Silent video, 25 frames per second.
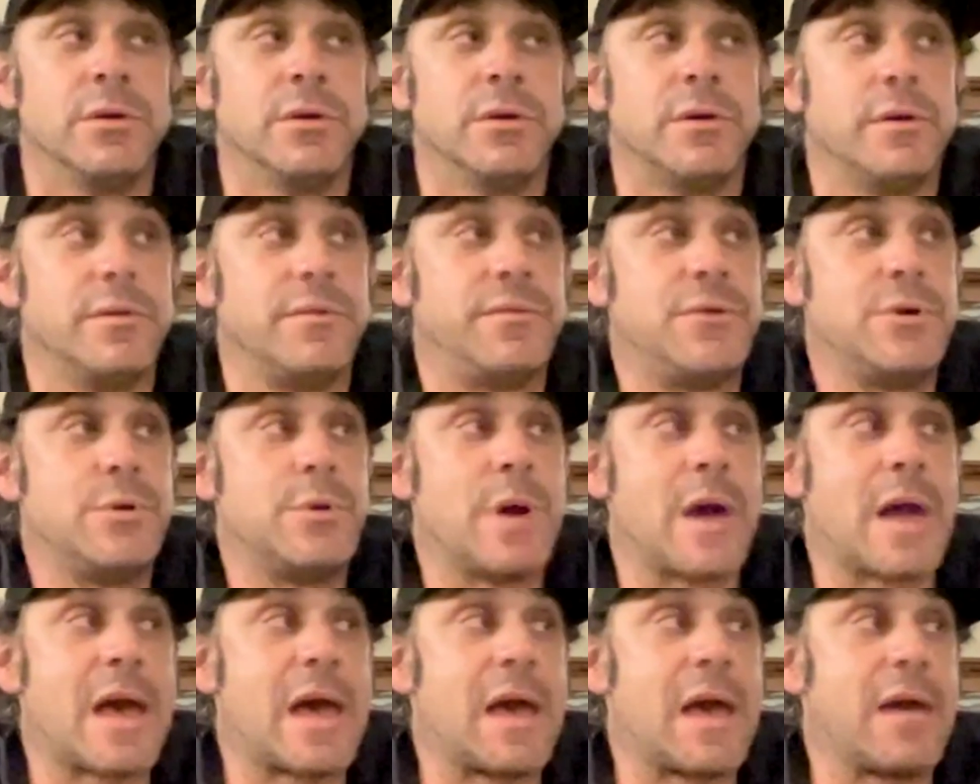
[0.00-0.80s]
if
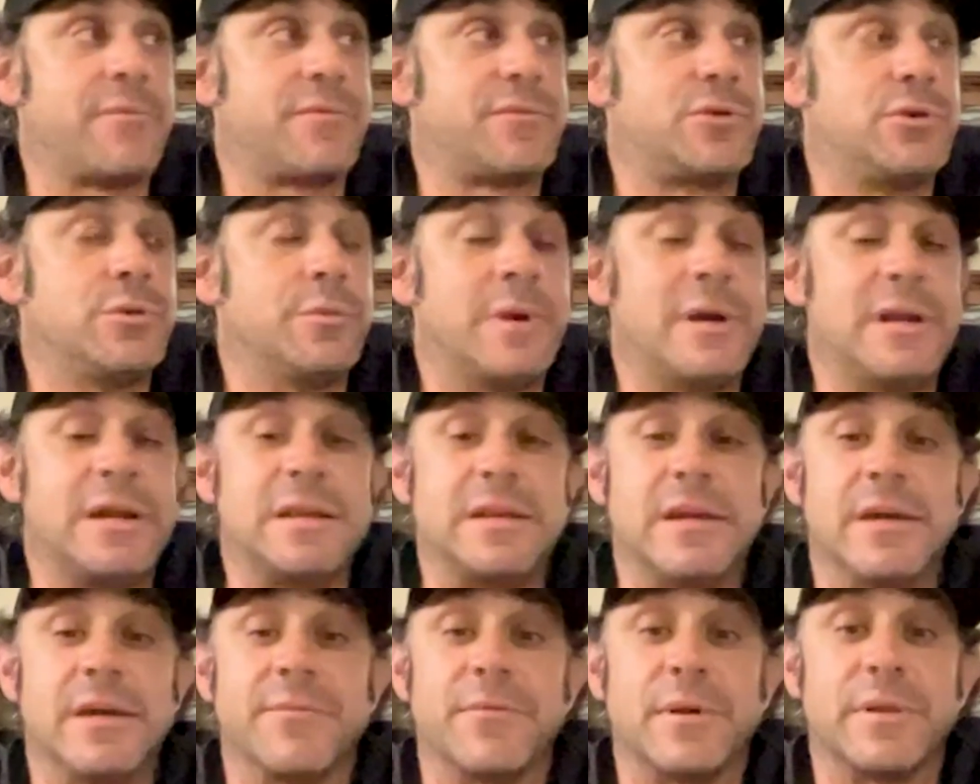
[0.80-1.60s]
you have too many
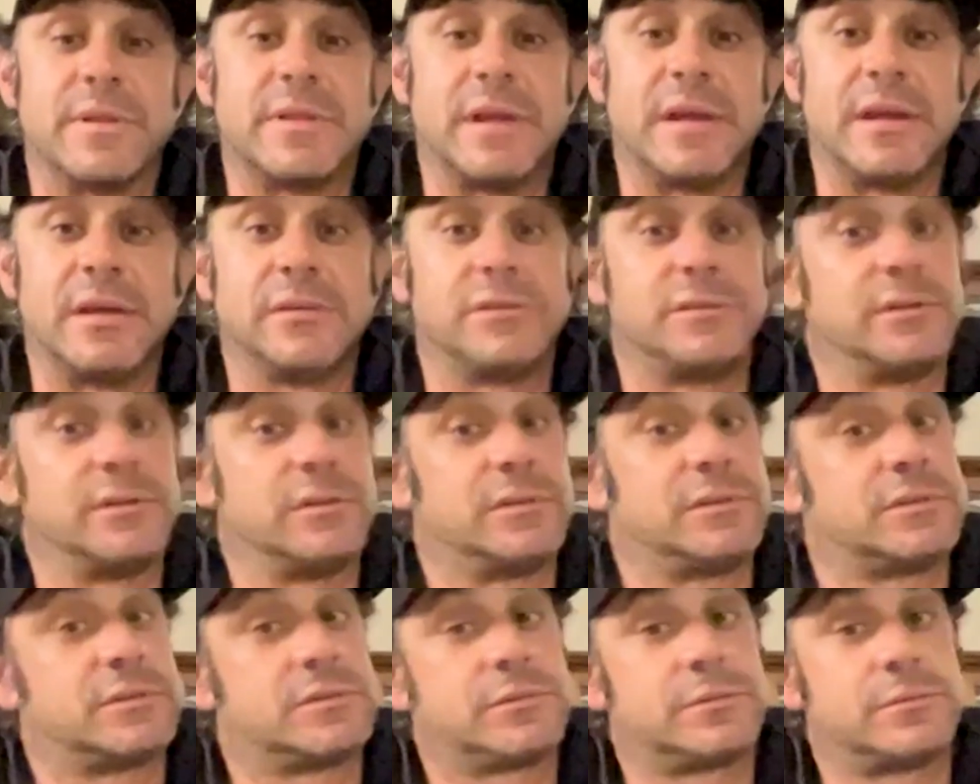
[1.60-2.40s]
different things,
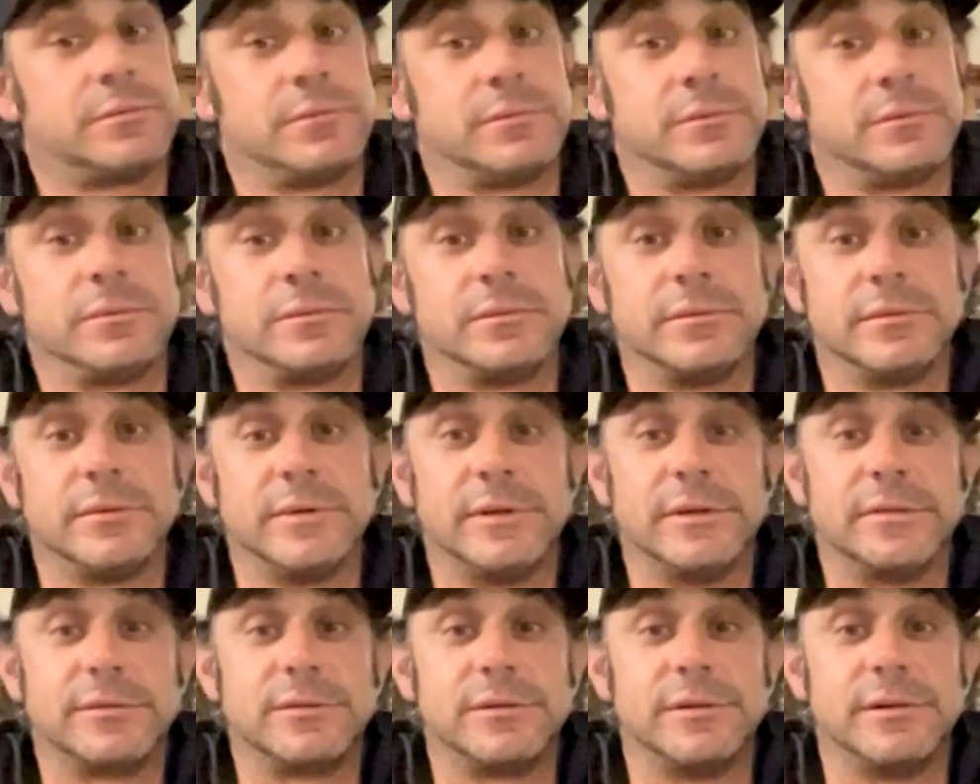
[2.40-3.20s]

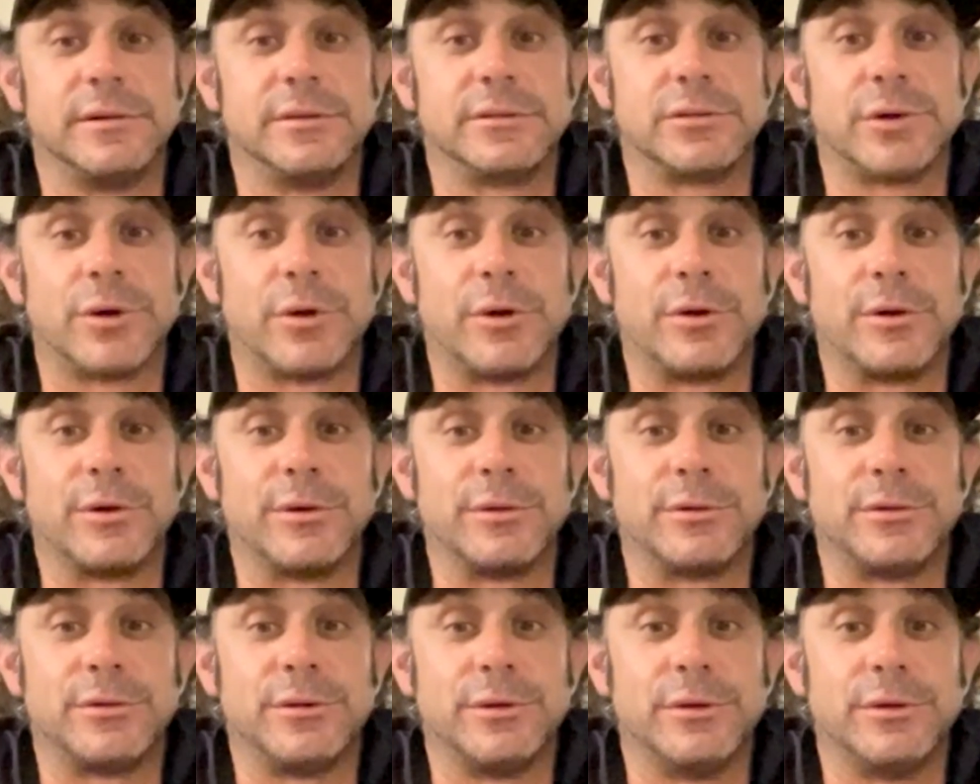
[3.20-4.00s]
it's
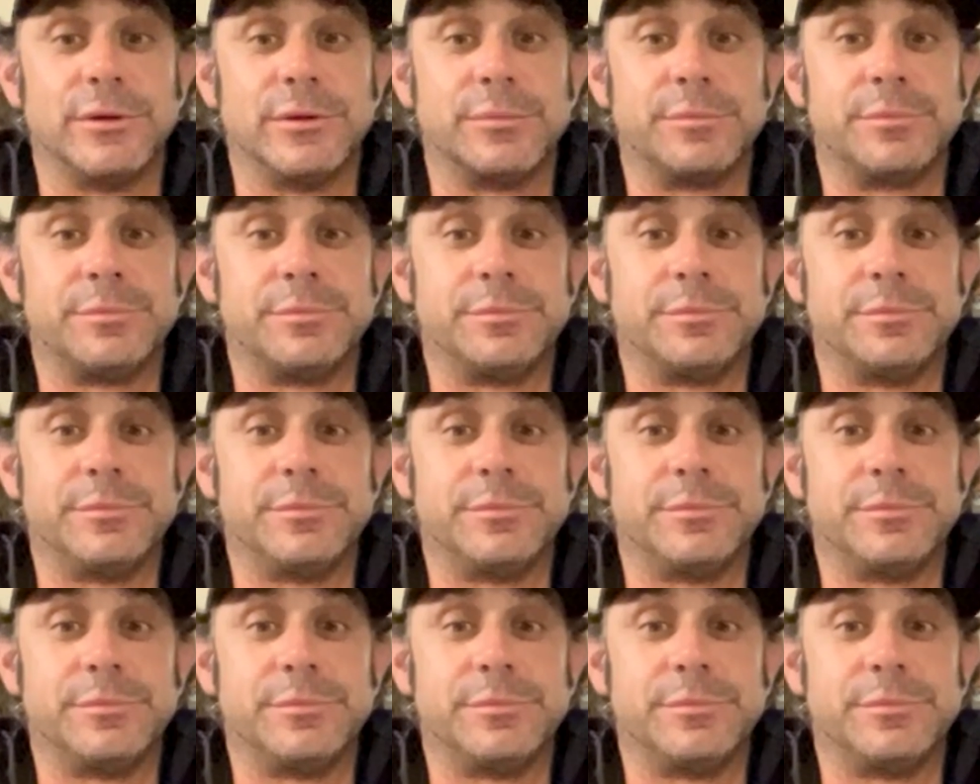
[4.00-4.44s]
harder to,